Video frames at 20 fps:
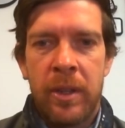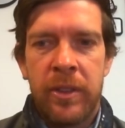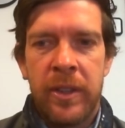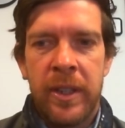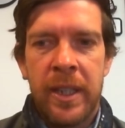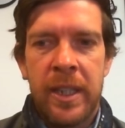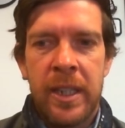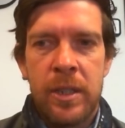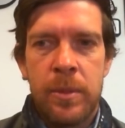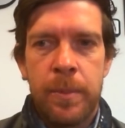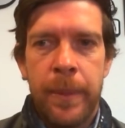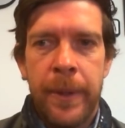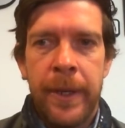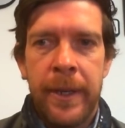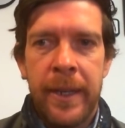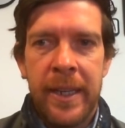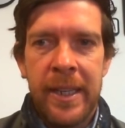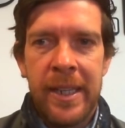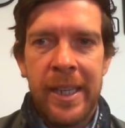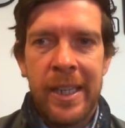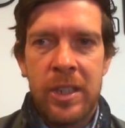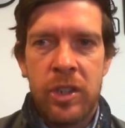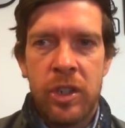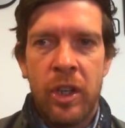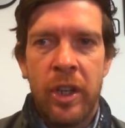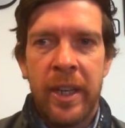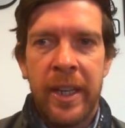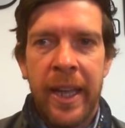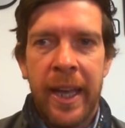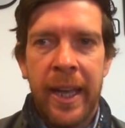But I think it's been, it, it
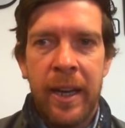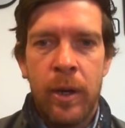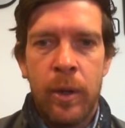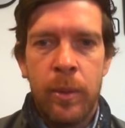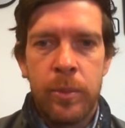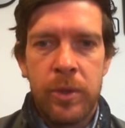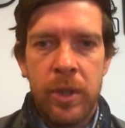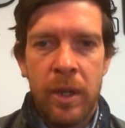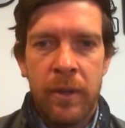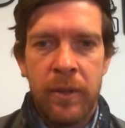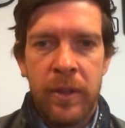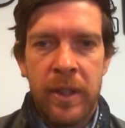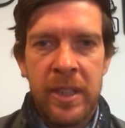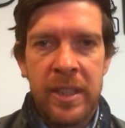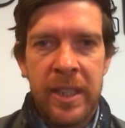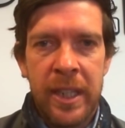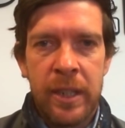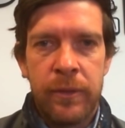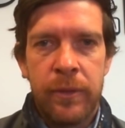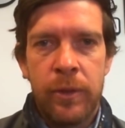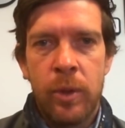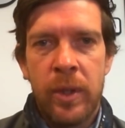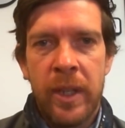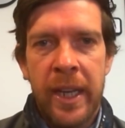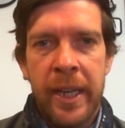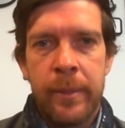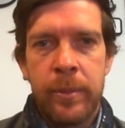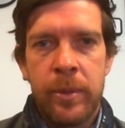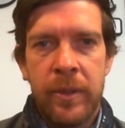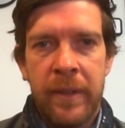certainly helped over these last few
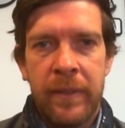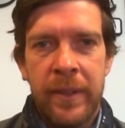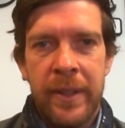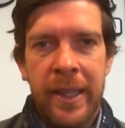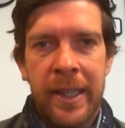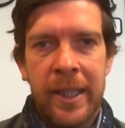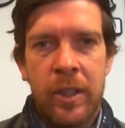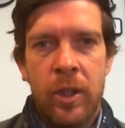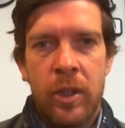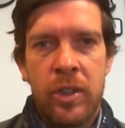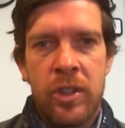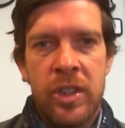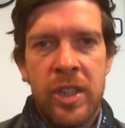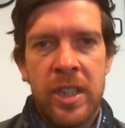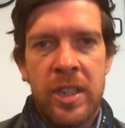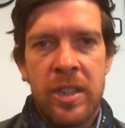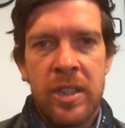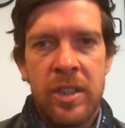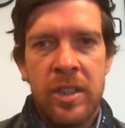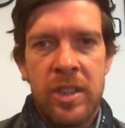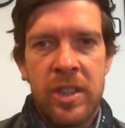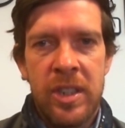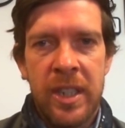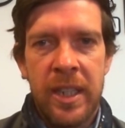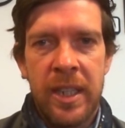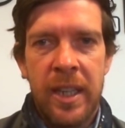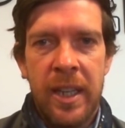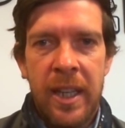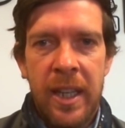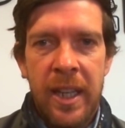games of having that
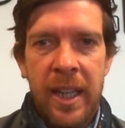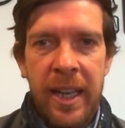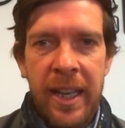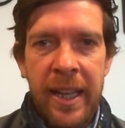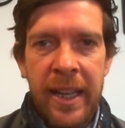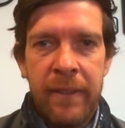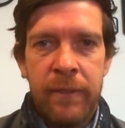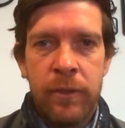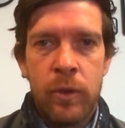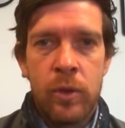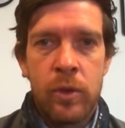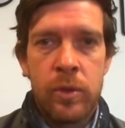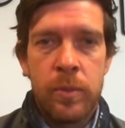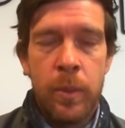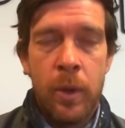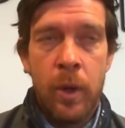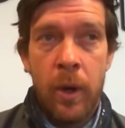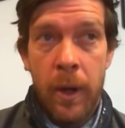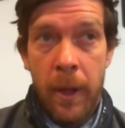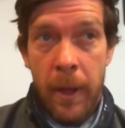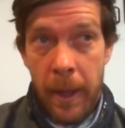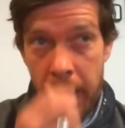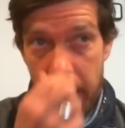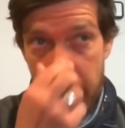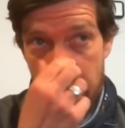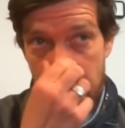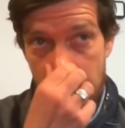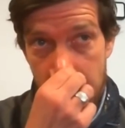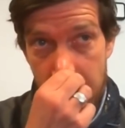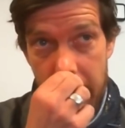consistency levels. But
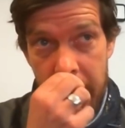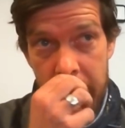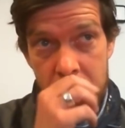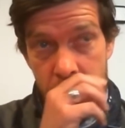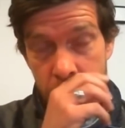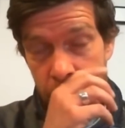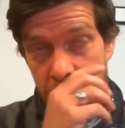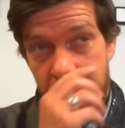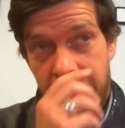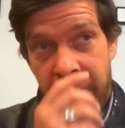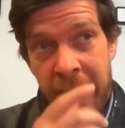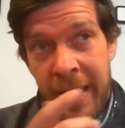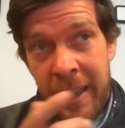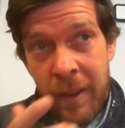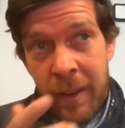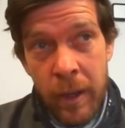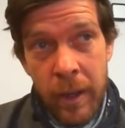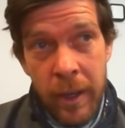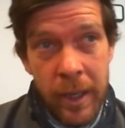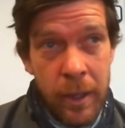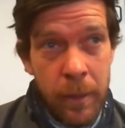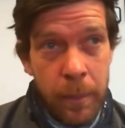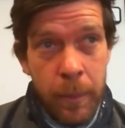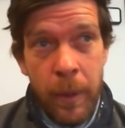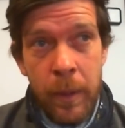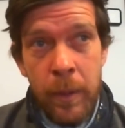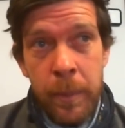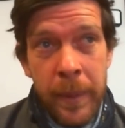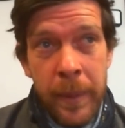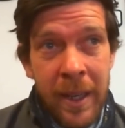to be fair, it had
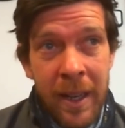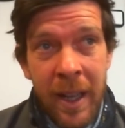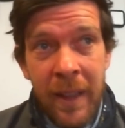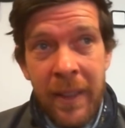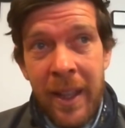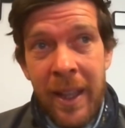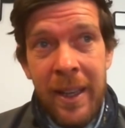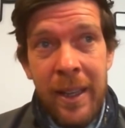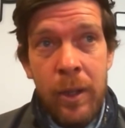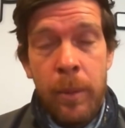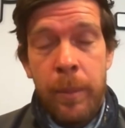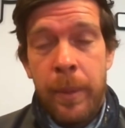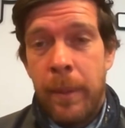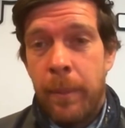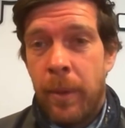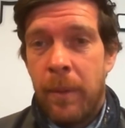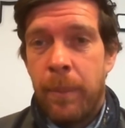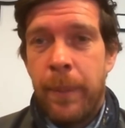probably been like that a little bit.